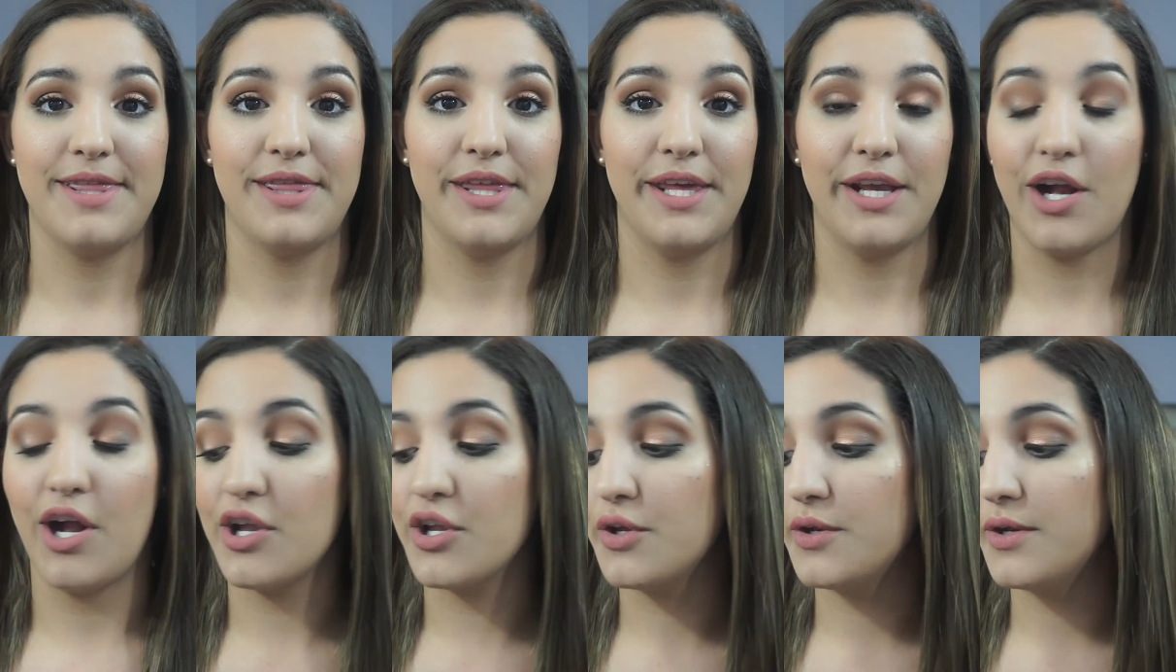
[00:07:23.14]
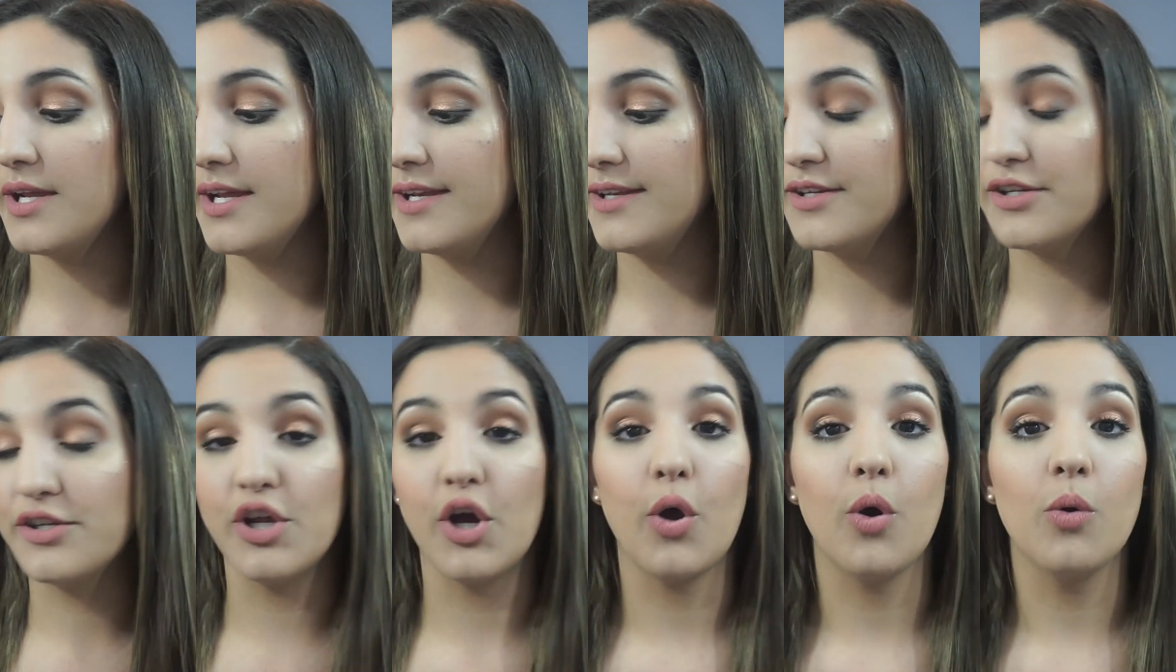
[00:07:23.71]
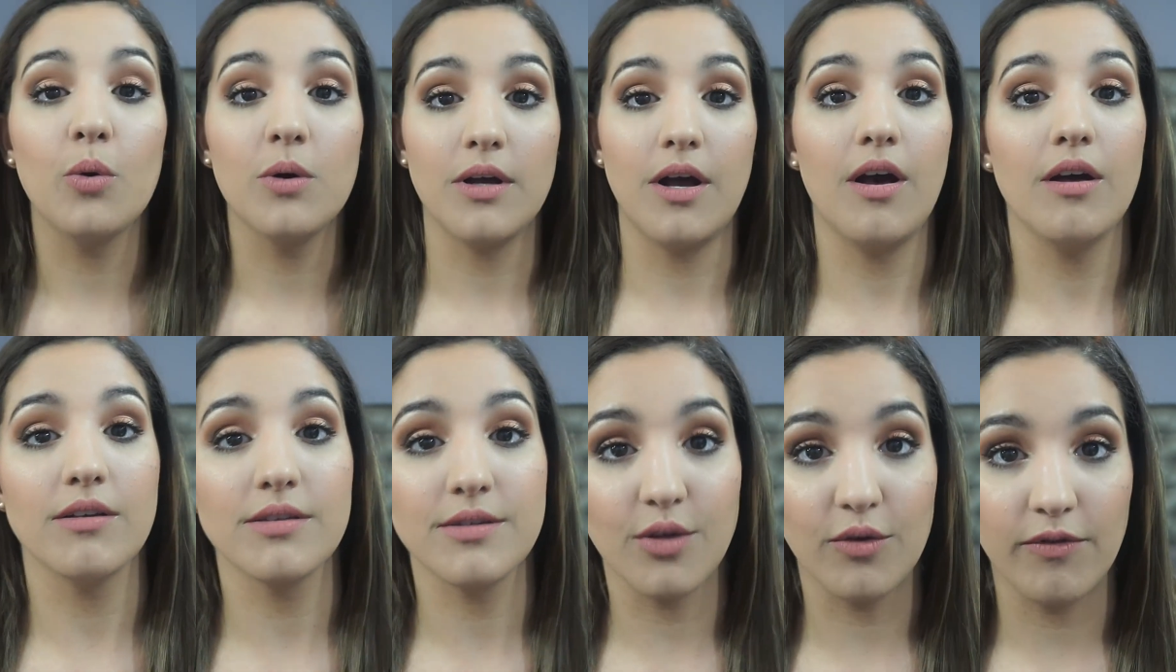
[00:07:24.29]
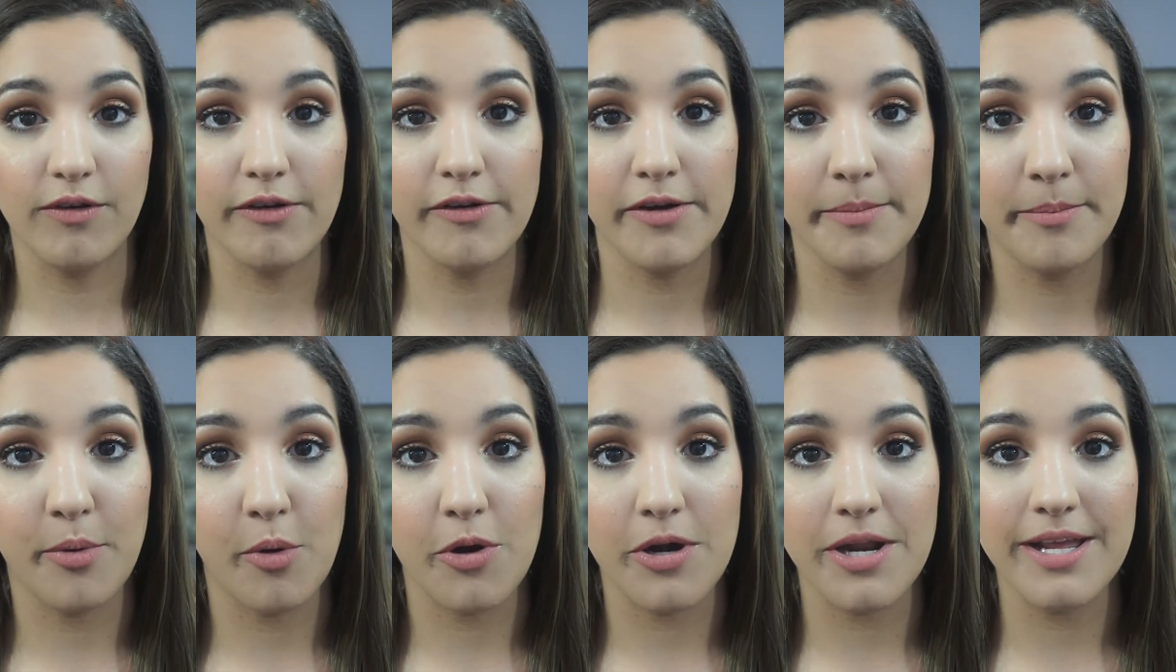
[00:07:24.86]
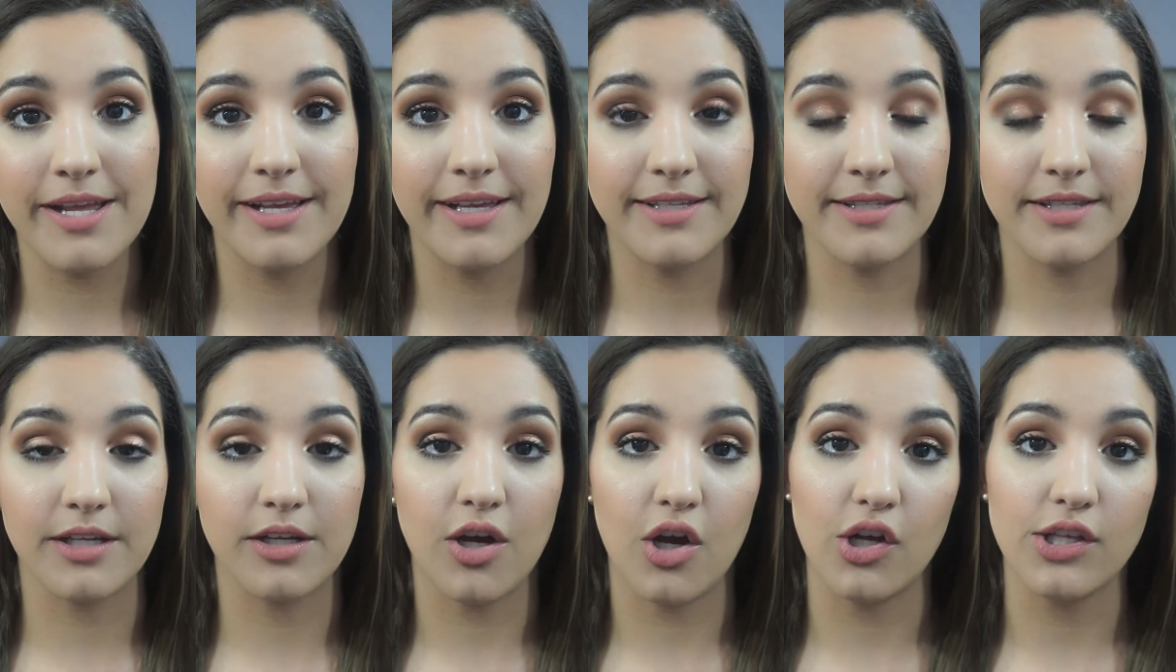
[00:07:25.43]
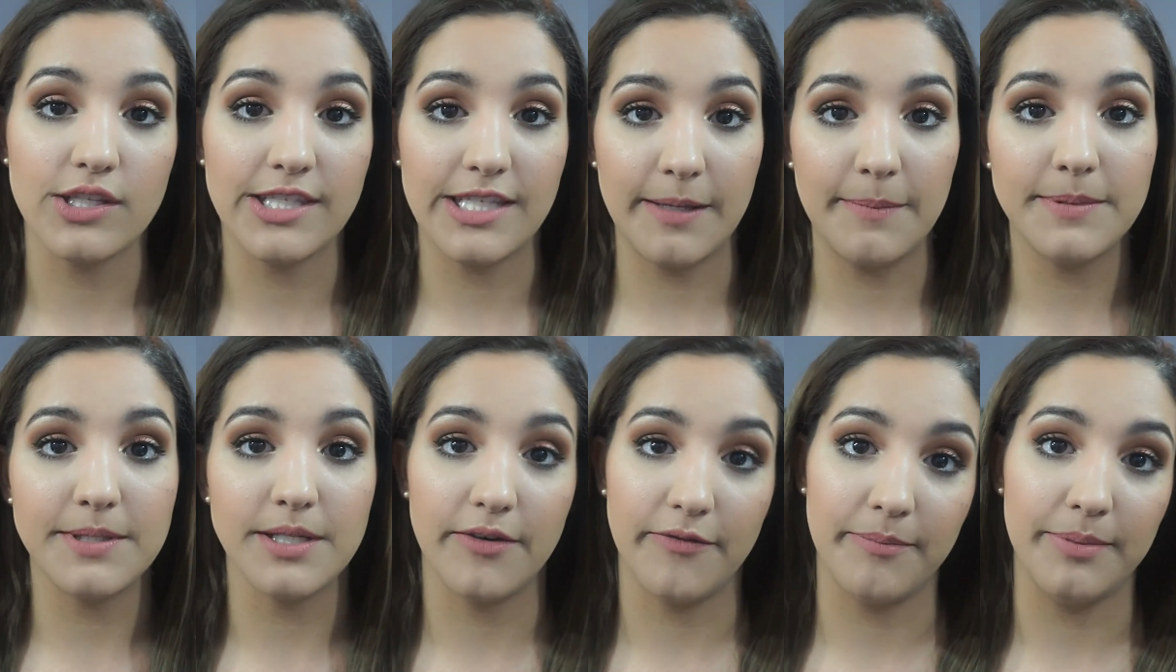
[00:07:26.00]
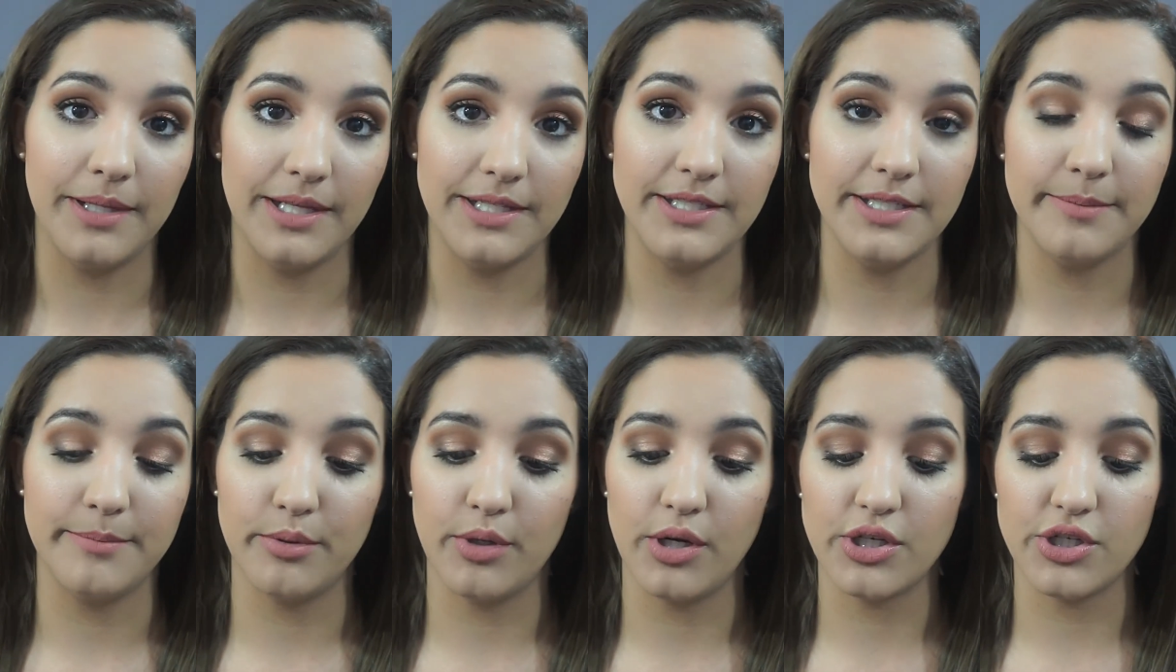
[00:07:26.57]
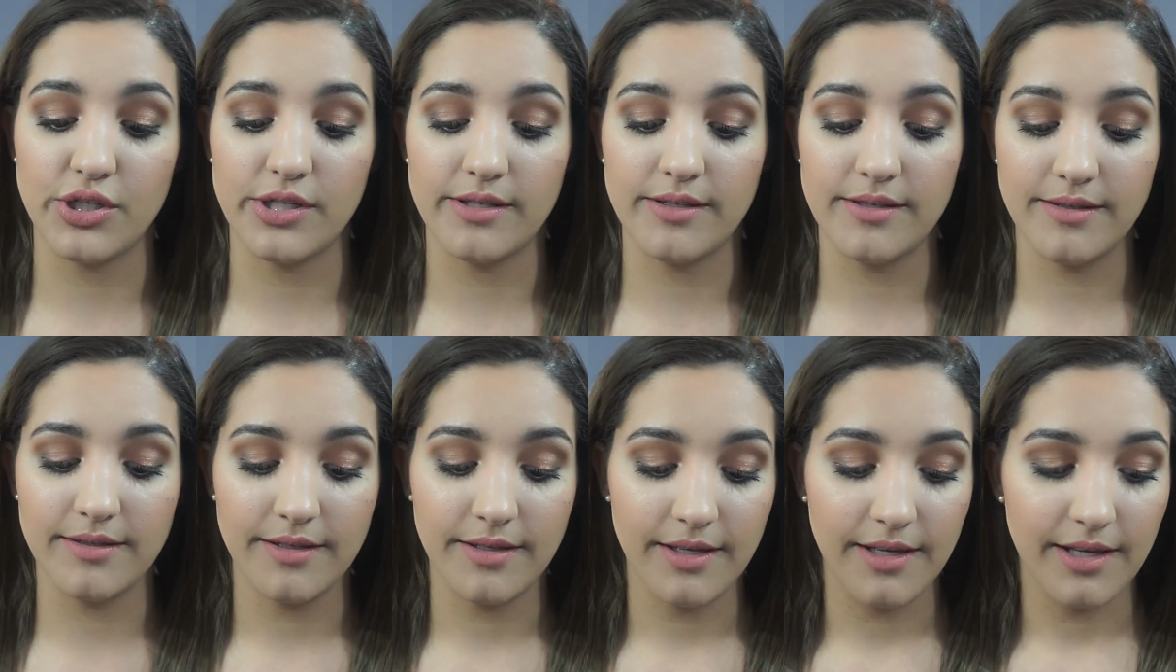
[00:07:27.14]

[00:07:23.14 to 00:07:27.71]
thing. All you need to know, also very important, is the concept of blending brushes,